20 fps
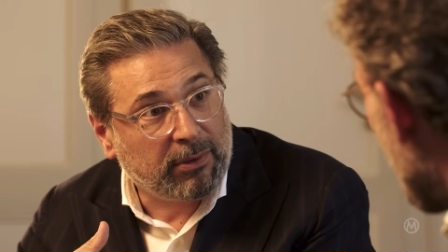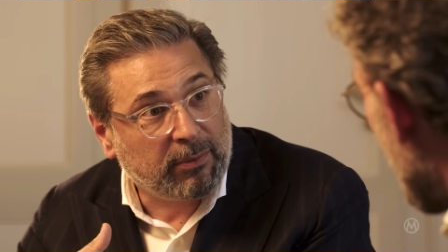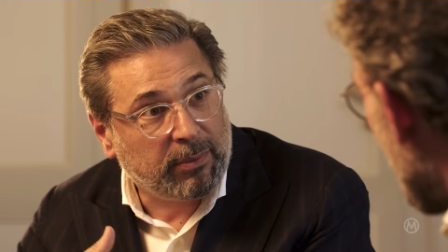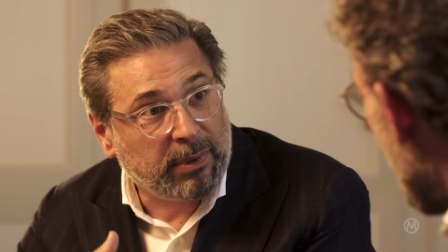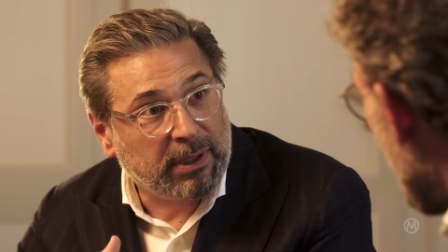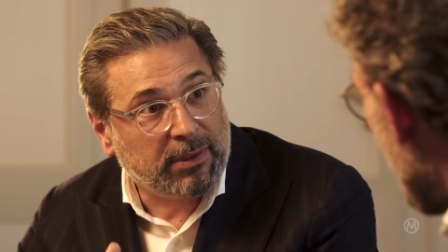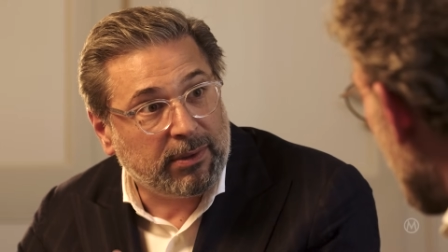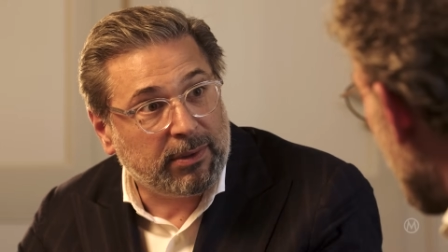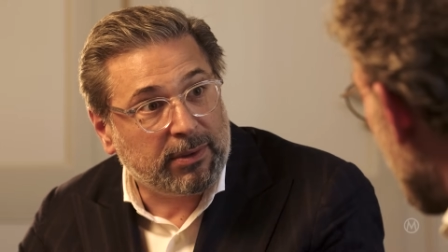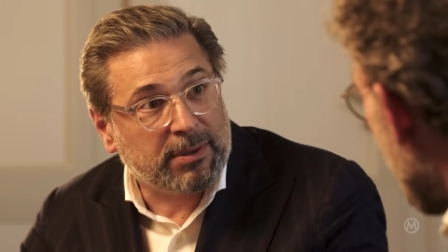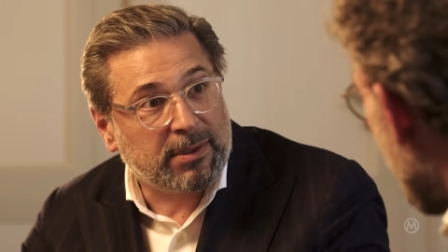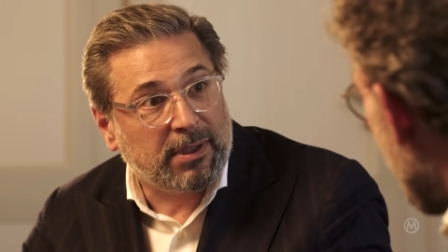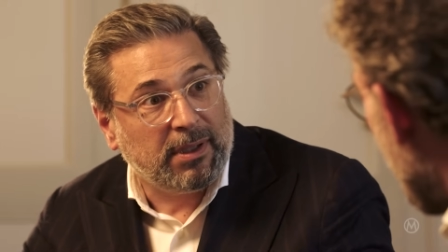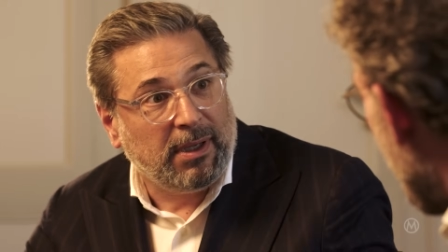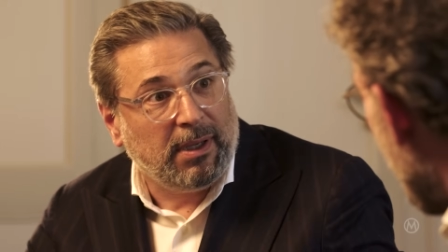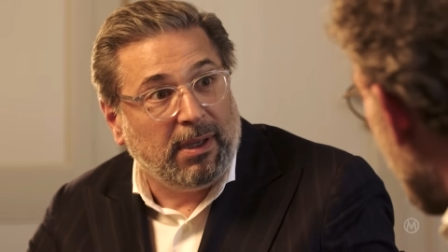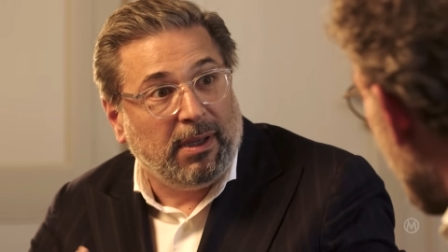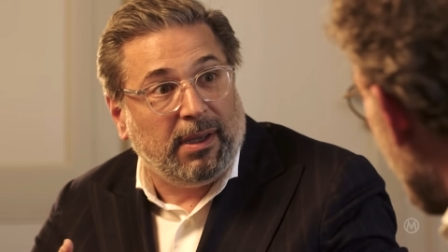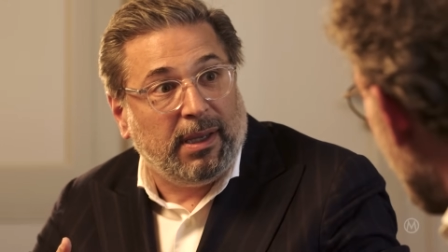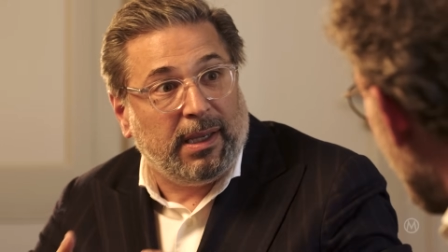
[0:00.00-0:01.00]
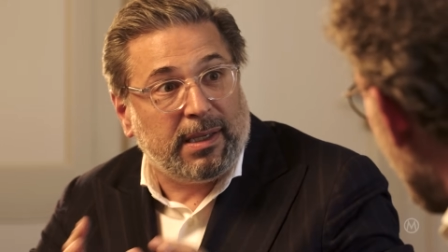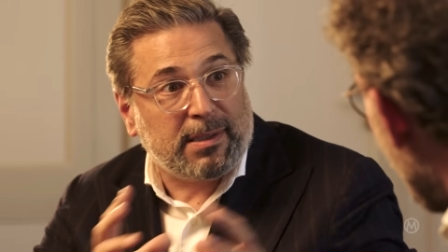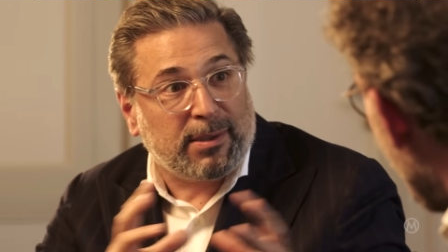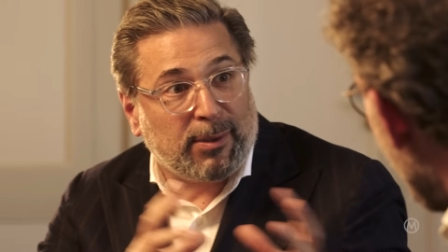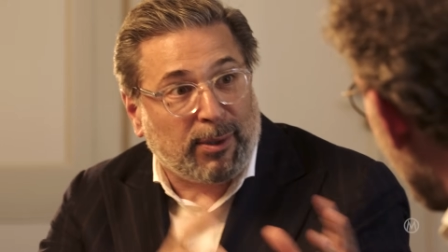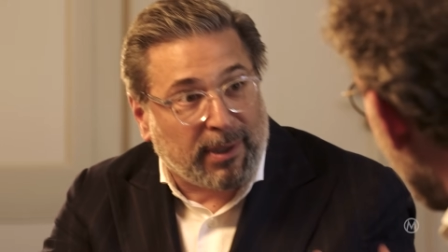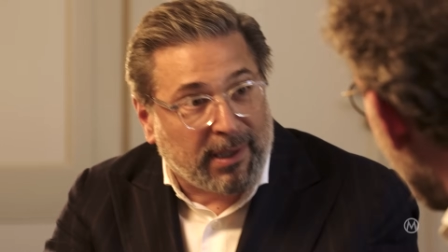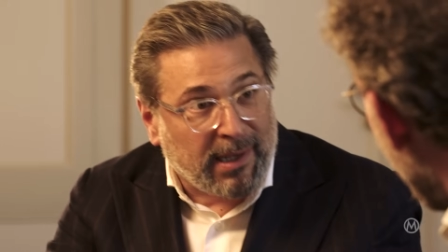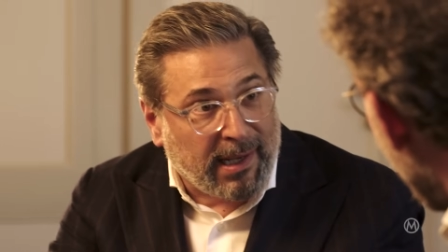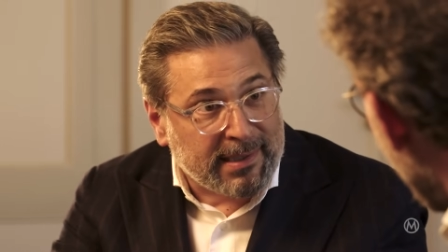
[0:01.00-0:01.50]
because it's
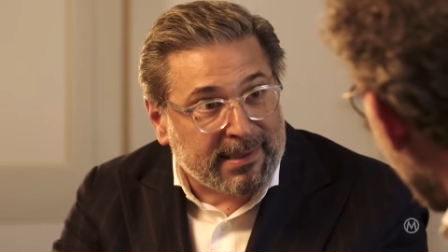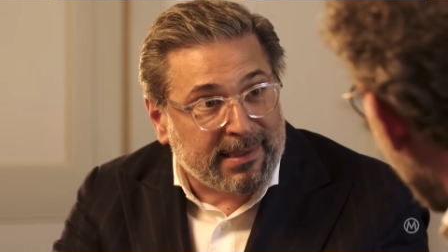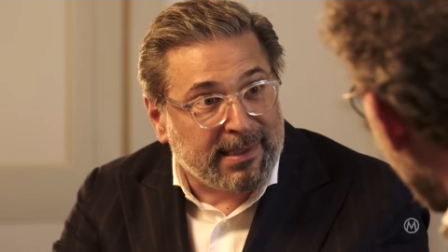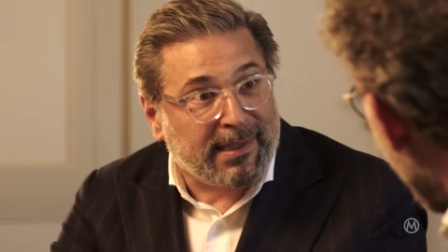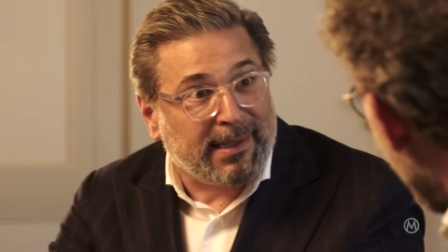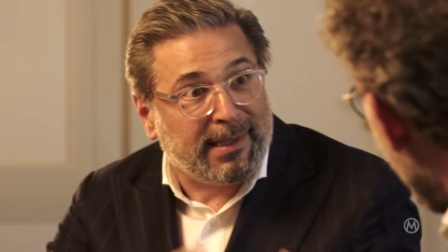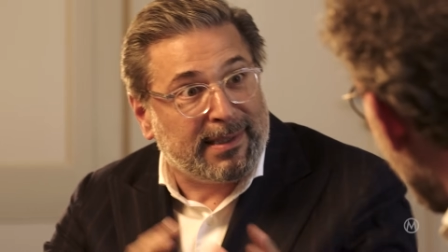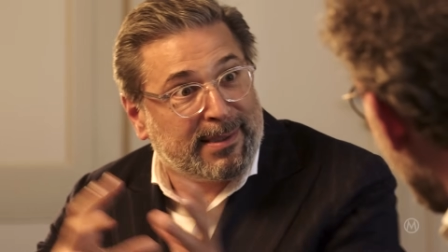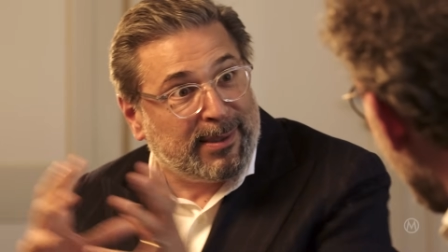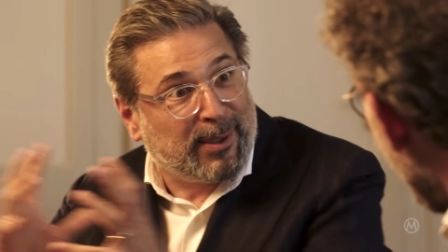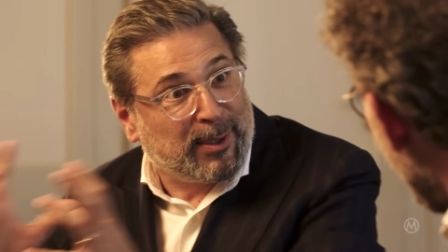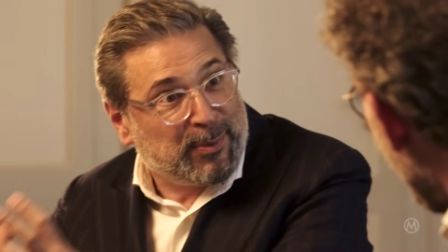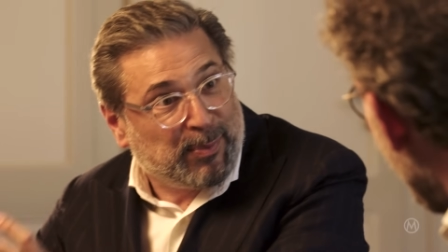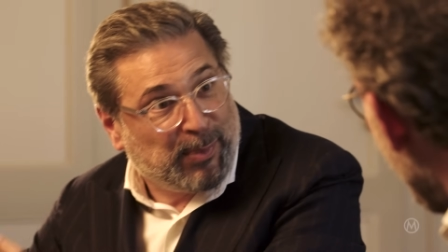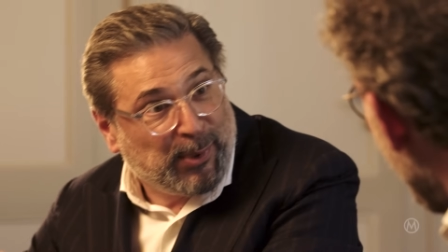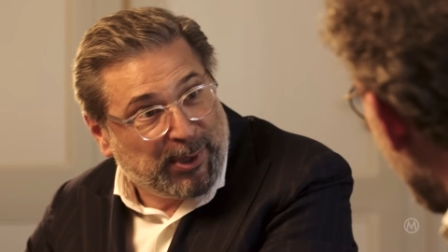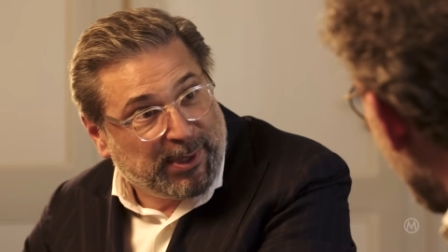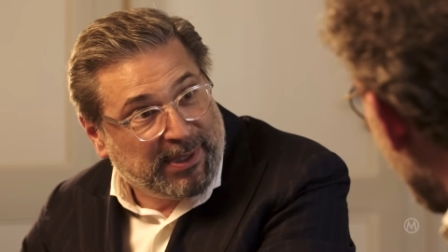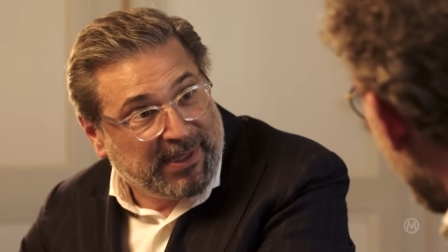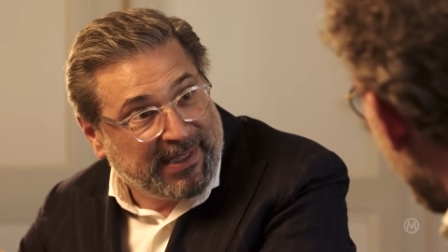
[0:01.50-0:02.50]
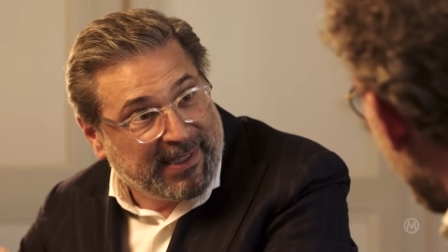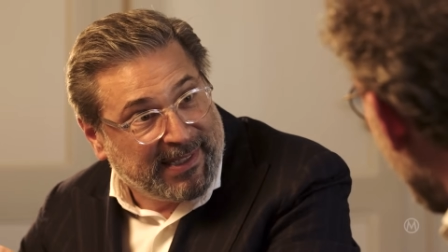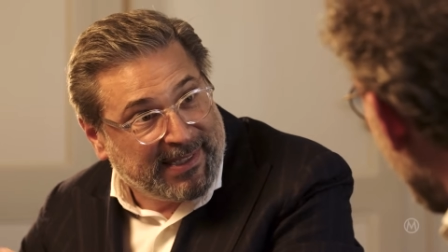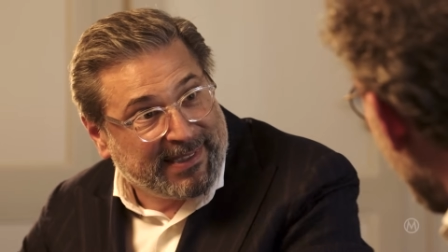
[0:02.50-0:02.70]
not classic, it's not sporty.